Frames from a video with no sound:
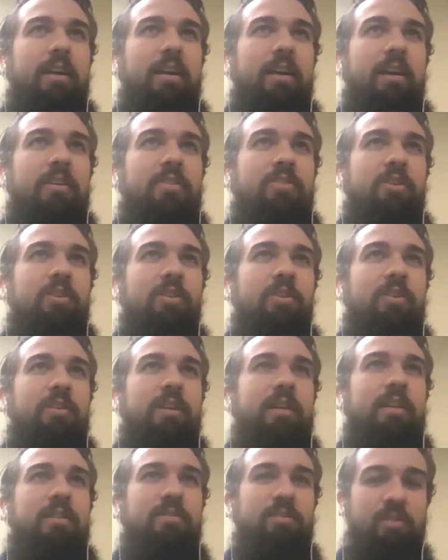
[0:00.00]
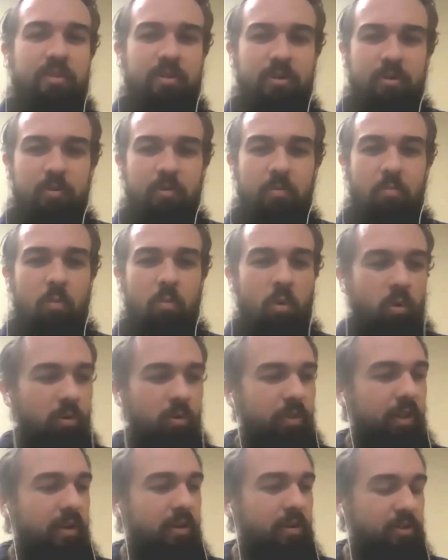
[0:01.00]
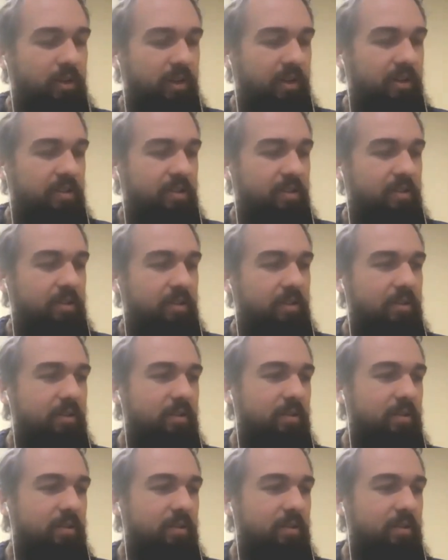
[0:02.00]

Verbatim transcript: it turned into more than just